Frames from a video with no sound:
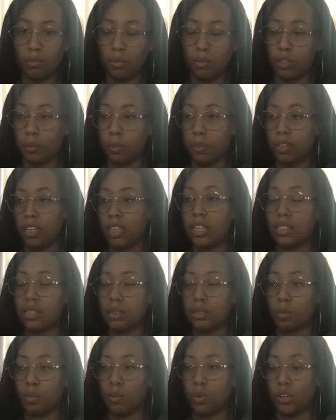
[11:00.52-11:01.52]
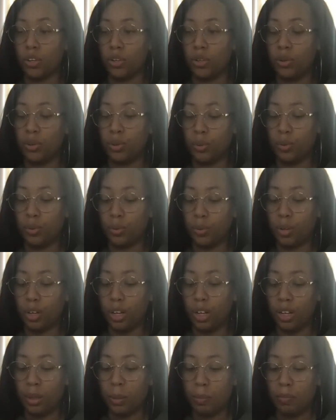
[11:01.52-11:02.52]
you're playing someone who
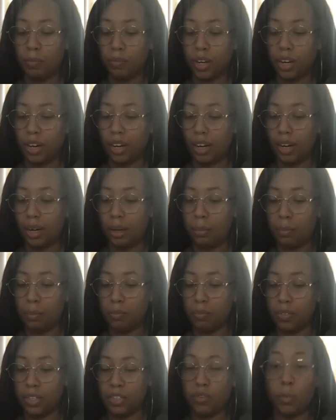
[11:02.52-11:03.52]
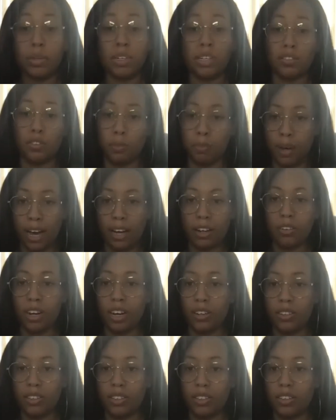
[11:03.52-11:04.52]
um, is from a different
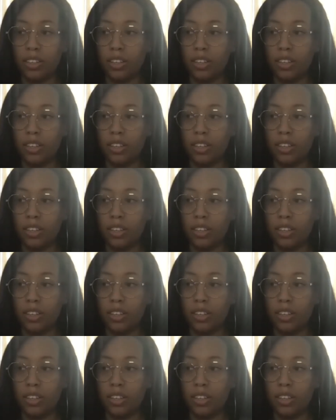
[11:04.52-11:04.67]
background.